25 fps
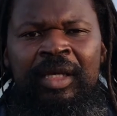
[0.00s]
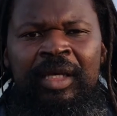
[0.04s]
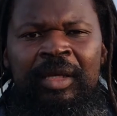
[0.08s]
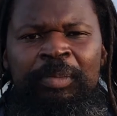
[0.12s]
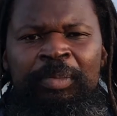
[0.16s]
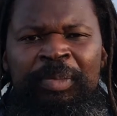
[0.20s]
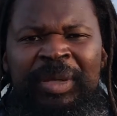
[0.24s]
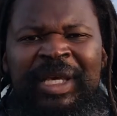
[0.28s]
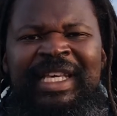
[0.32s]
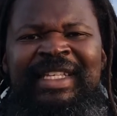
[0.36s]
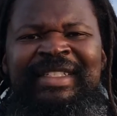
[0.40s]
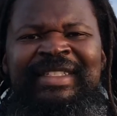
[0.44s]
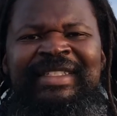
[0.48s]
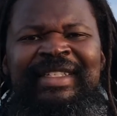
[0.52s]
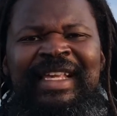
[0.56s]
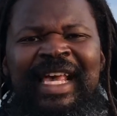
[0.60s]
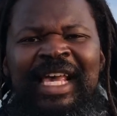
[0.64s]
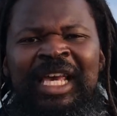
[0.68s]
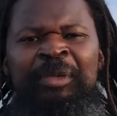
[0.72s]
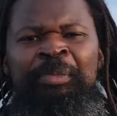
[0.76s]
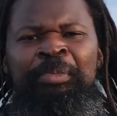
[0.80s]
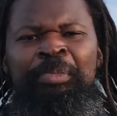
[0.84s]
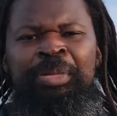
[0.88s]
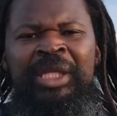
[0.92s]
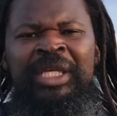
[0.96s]
Peace
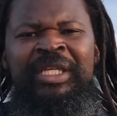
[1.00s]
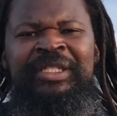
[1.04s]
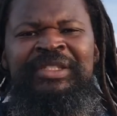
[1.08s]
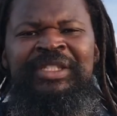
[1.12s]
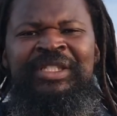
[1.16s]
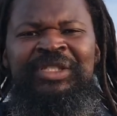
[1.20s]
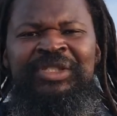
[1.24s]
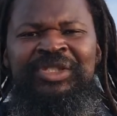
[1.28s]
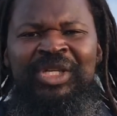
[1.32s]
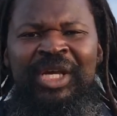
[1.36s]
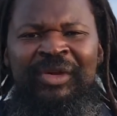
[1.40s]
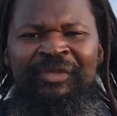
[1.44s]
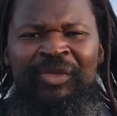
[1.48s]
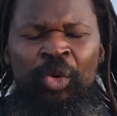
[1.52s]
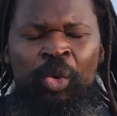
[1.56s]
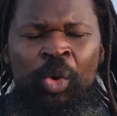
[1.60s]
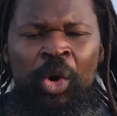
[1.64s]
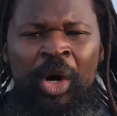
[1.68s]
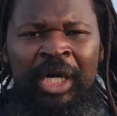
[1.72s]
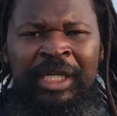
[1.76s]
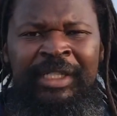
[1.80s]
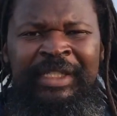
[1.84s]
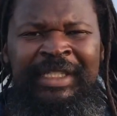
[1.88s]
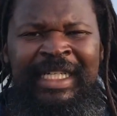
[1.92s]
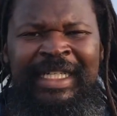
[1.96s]
and blessings,
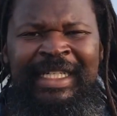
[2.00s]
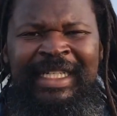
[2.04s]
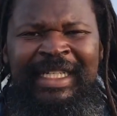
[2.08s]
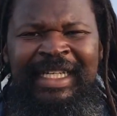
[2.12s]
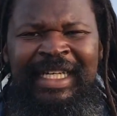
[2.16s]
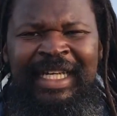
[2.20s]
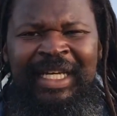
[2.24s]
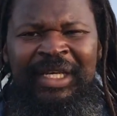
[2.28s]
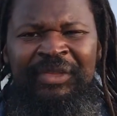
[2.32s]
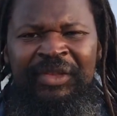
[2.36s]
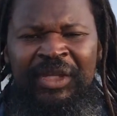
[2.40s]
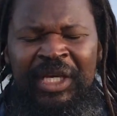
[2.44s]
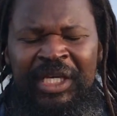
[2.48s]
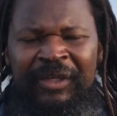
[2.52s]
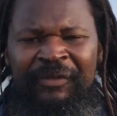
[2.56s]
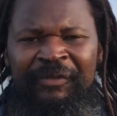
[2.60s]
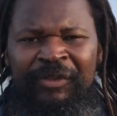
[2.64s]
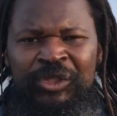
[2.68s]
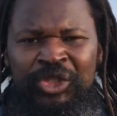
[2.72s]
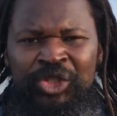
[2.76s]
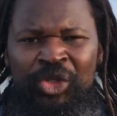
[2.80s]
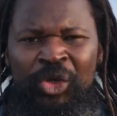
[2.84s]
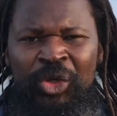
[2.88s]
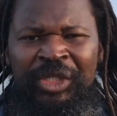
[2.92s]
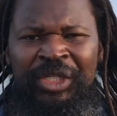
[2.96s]
everyone. Thank you
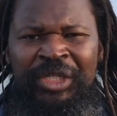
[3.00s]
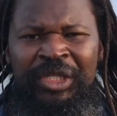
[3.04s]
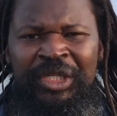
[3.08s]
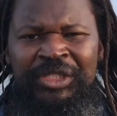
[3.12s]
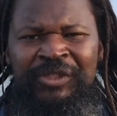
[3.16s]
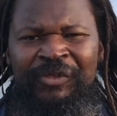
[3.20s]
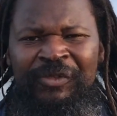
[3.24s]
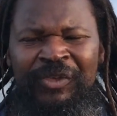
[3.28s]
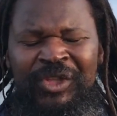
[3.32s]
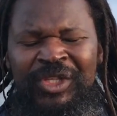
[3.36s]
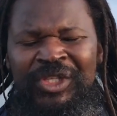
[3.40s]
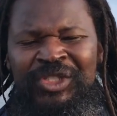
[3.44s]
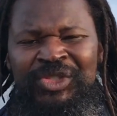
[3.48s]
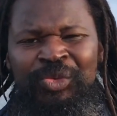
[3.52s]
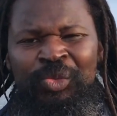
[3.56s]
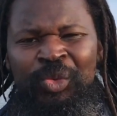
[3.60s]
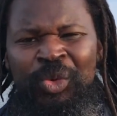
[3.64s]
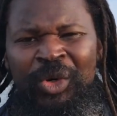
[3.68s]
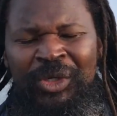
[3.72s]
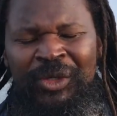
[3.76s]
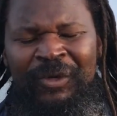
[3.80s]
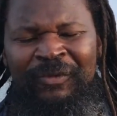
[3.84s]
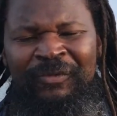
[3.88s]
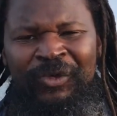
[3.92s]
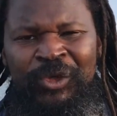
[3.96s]
for joining us for this
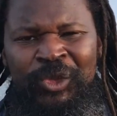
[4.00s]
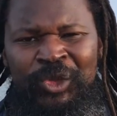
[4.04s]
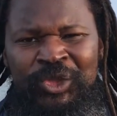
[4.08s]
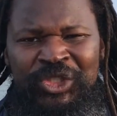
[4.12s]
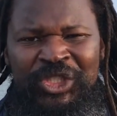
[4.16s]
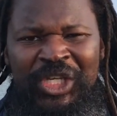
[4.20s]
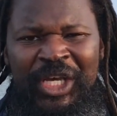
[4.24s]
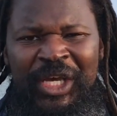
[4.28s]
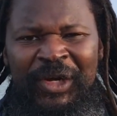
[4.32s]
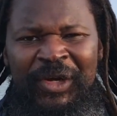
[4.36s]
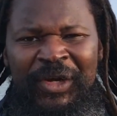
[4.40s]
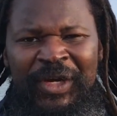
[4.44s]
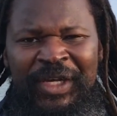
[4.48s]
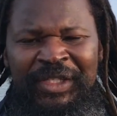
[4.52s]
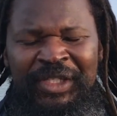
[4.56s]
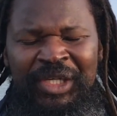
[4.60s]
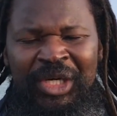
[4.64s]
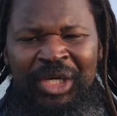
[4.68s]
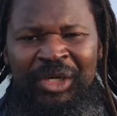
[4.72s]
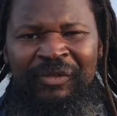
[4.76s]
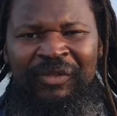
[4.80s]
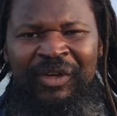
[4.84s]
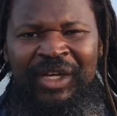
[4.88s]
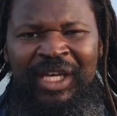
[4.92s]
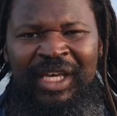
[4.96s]
wonderful sharing
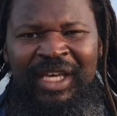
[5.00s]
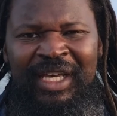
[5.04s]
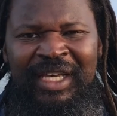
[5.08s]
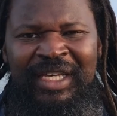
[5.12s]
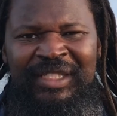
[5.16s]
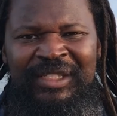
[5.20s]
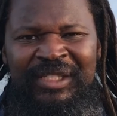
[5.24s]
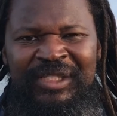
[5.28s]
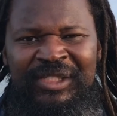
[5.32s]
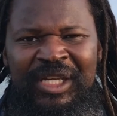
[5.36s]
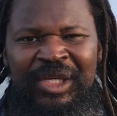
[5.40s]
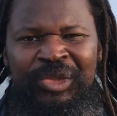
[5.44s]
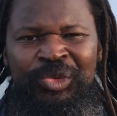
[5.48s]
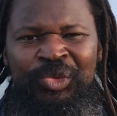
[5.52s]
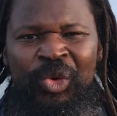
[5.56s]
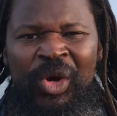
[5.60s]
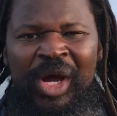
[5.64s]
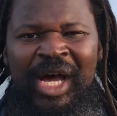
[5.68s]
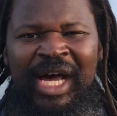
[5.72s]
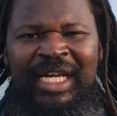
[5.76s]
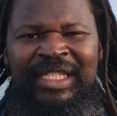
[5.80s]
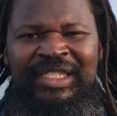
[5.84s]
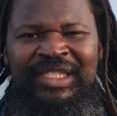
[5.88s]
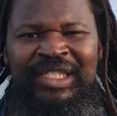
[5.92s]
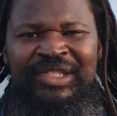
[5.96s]
of
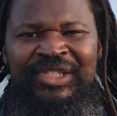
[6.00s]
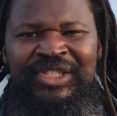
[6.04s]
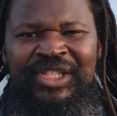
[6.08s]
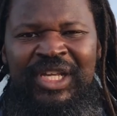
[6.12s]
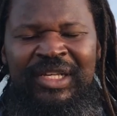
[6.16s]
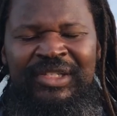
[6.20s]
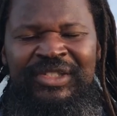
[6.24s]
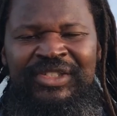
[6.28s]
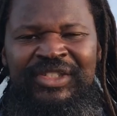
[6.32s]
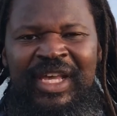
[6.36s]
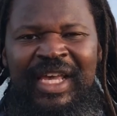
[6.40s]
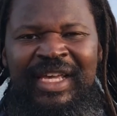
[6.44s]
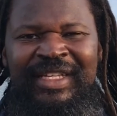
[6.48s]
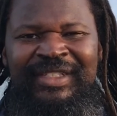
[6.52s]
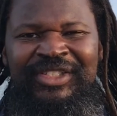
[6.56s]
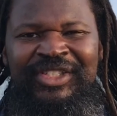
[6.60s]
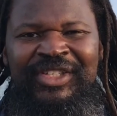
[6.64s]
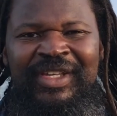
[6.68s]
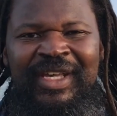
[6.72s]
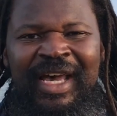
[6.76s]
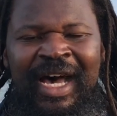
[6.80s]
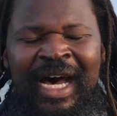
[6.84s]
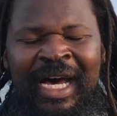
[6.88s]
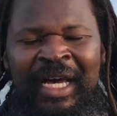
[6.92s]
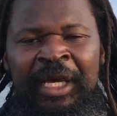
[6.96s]
sunrise and sunsets.
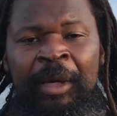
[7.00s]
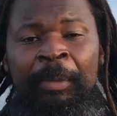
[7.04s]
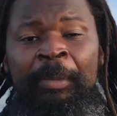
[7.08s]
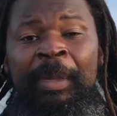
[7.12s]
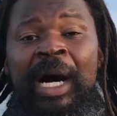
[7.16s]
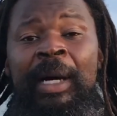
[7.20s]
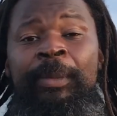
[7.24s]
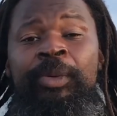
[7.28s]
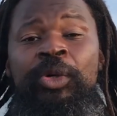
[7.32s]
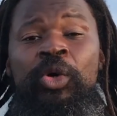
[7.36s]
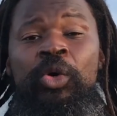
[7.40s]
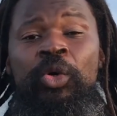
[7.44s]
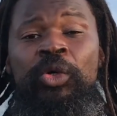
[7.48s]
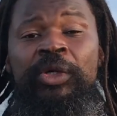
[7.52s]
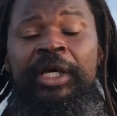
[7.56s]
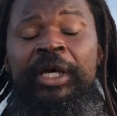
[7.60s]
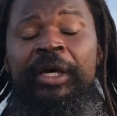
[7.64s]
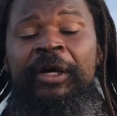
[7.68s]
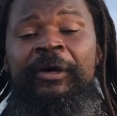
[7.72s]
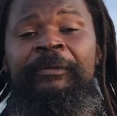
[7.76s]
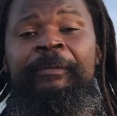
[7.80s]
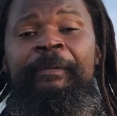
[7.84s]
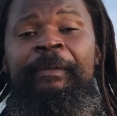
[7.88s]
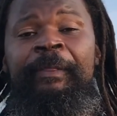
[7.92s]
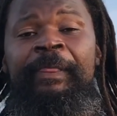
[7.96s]
I am
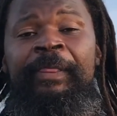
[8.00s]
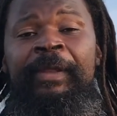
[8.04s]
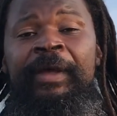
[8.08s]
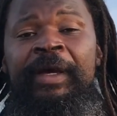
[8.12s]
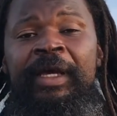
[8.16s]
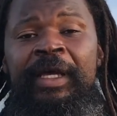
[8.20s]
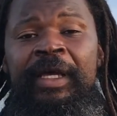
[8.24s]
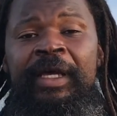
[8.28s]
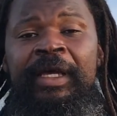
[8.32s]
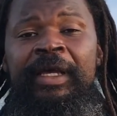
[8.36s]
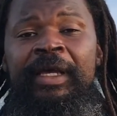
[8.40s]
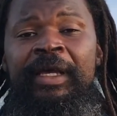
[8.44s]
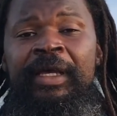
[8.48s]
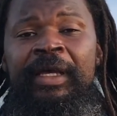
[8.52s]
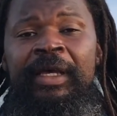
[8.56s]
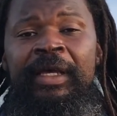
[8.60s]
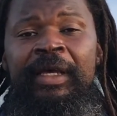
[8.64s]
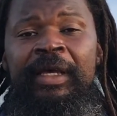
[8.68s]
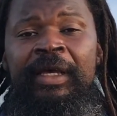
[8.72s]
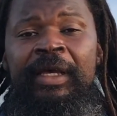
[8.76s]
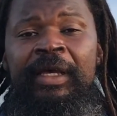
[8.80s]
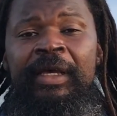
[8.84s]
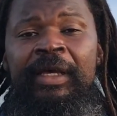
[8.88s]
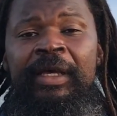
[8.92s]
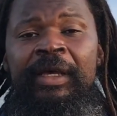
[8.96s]
Cordell.
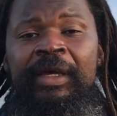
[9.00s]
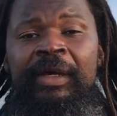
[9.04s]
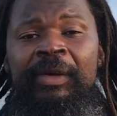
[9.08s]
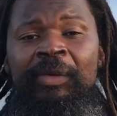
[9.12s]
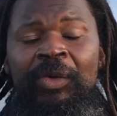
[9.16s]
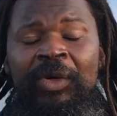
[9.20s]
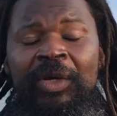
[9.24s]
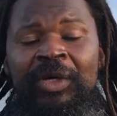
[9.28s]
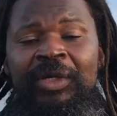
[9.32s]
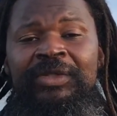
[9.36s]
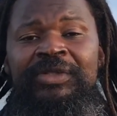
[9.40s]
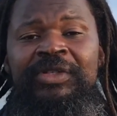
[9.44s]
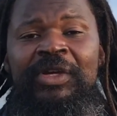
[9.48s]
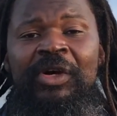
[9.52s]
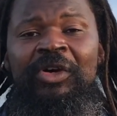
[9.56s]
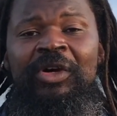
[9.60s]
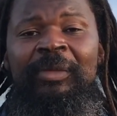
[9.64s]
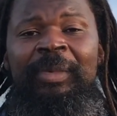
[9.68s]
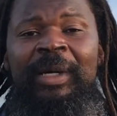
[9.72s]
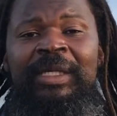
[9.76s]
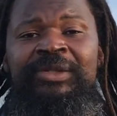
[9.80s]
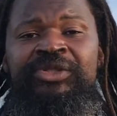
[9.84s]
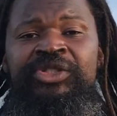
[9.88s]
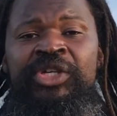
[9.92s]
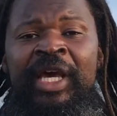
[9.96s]
We're going to talk
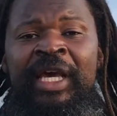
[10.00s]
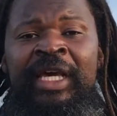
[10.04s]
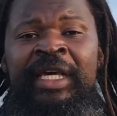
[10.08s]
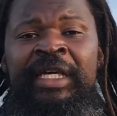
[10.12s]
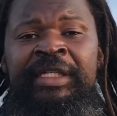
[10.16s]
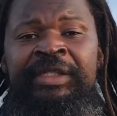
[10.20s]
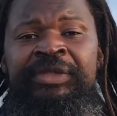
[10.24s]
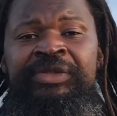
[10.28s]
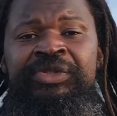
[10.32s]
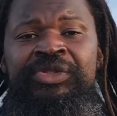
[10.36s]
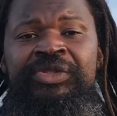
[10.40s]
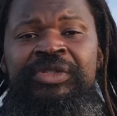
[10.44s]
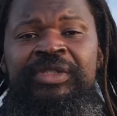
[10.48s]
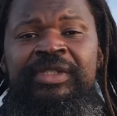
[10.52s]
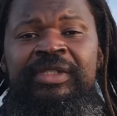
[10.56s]
about change.